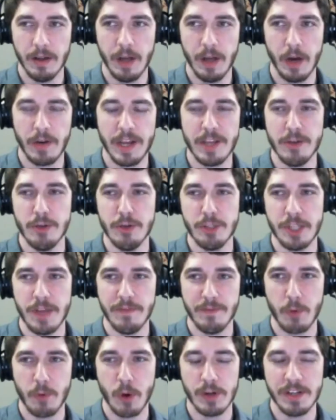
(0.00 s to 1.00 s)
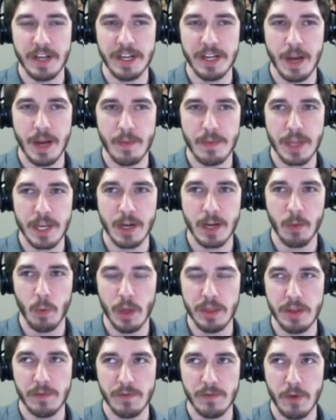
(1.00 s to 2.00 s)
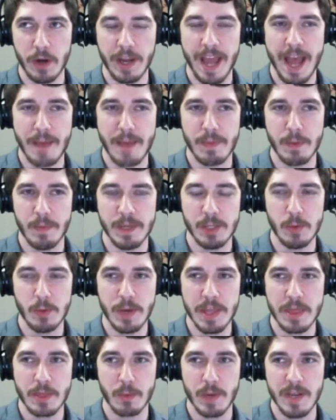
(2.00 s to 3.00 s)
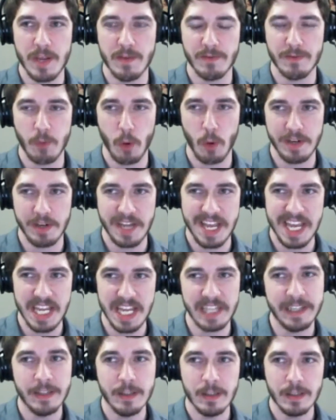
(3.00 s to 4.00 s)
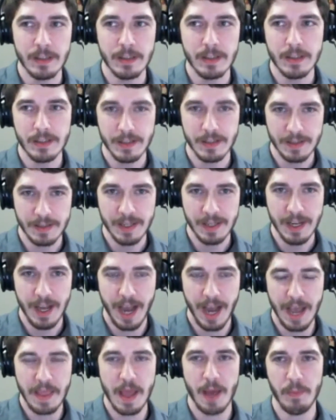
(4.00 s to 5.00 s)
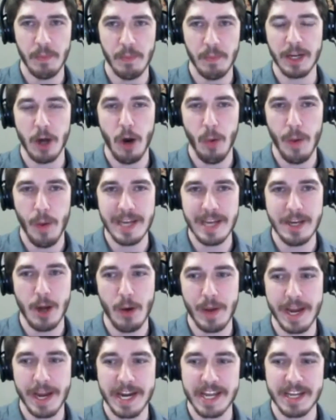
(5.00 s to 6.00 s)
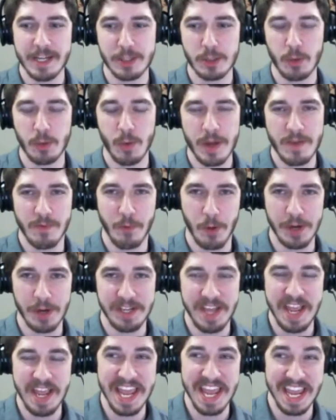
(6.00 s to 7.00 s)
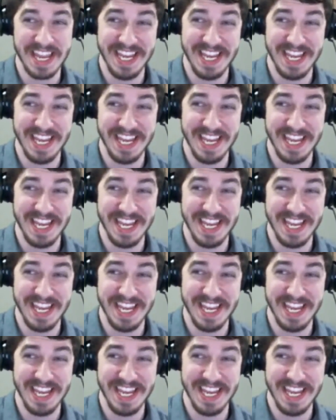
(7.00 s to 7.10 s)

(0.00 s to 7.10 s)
okay, you said 14. I'm thinking, what the fuck happened between 3 and 14? And then I'm like, oh wait, no, idiot, it's 2014.